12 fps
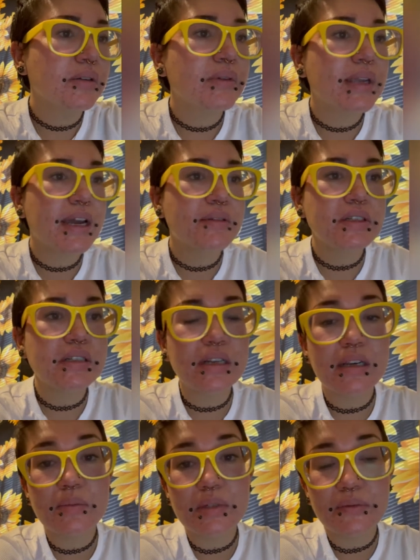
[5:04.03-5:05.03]
we have
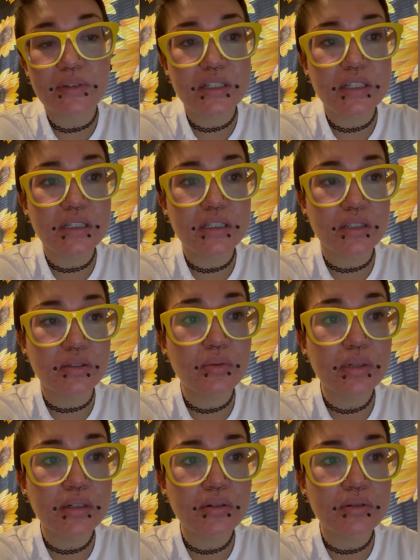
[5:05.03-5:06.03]
selenium deficient
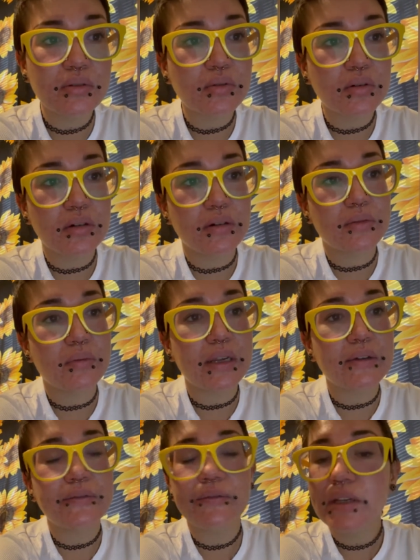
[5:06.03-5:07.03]
soils or if we
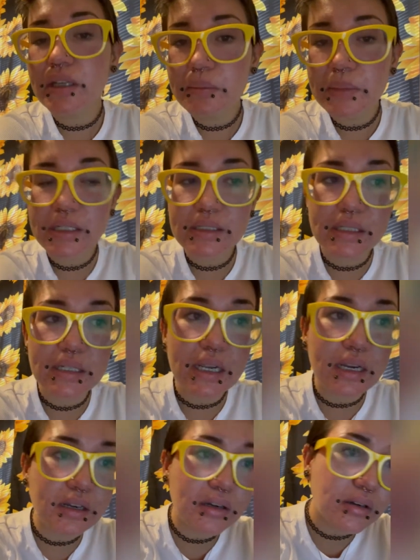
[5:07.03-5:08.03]
have feed mixing
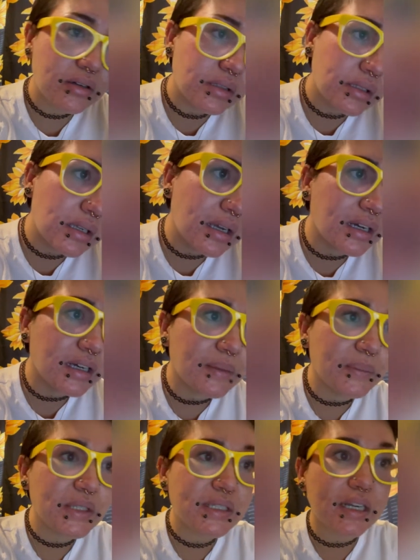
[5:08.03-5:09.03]
errors,
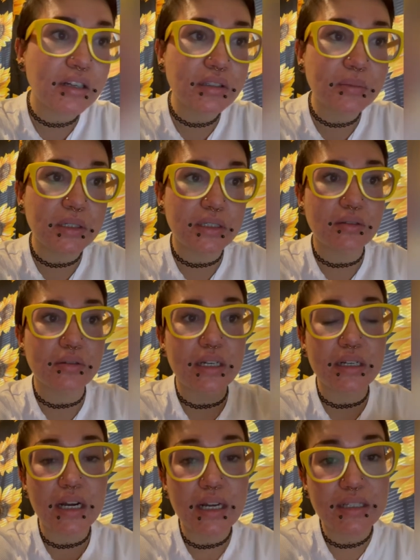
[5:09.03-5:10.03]
the skeletal muscle
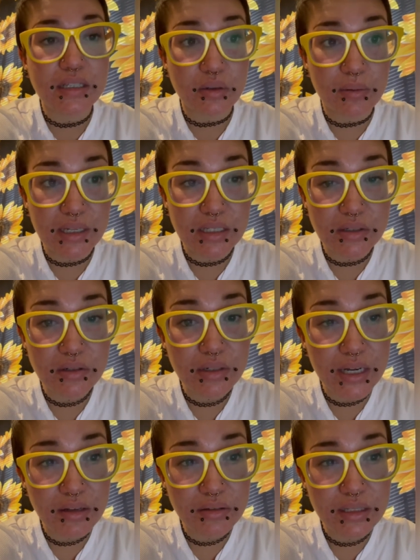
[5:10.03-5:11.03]
cannot sequester
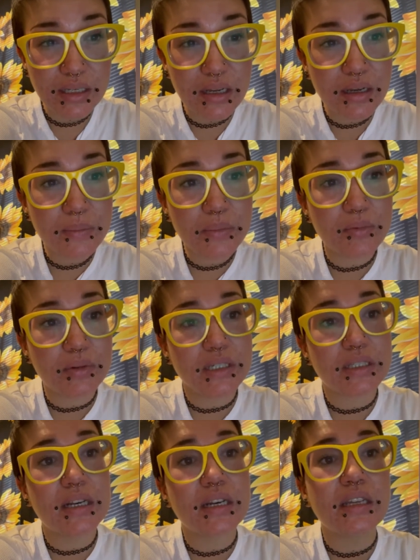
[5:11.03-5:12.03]
calcium, which
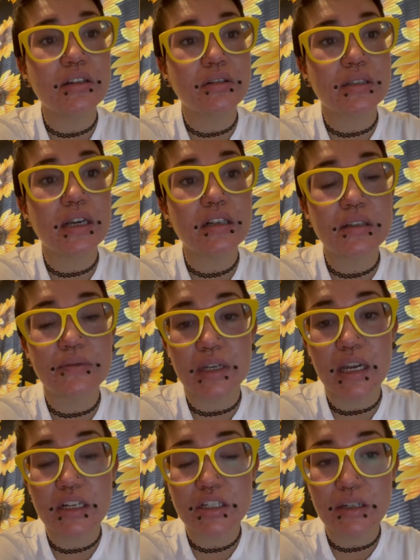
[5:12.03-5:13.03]
then yields
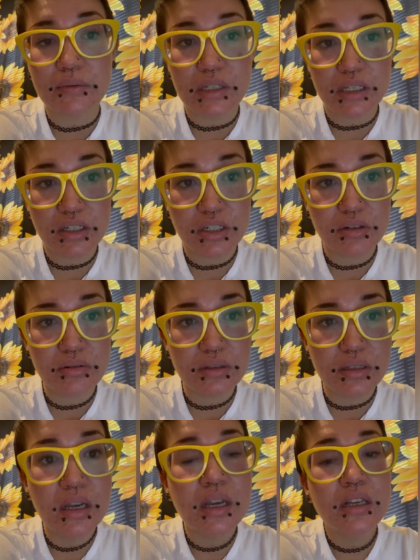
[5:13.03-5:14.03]
calcification of
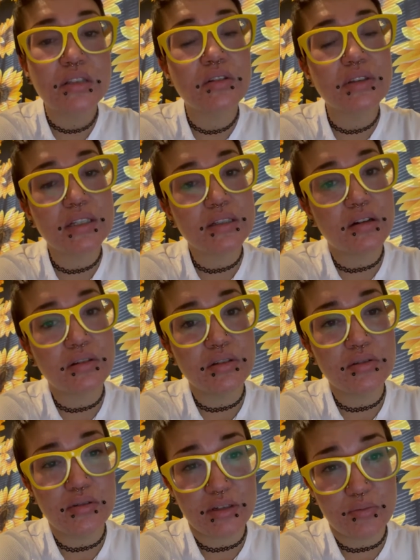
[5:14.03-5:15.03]
tissues. So this is also
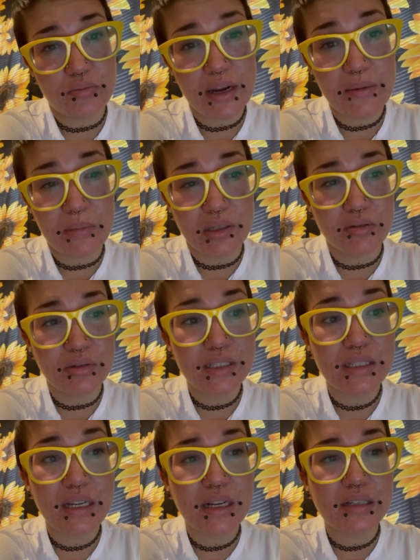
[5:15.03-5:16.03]
known as white muscle
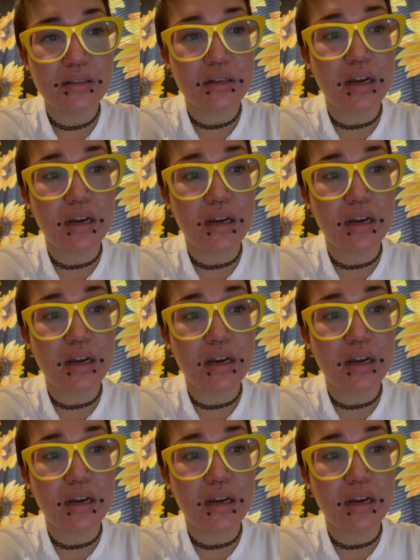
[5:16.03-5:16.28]
disease,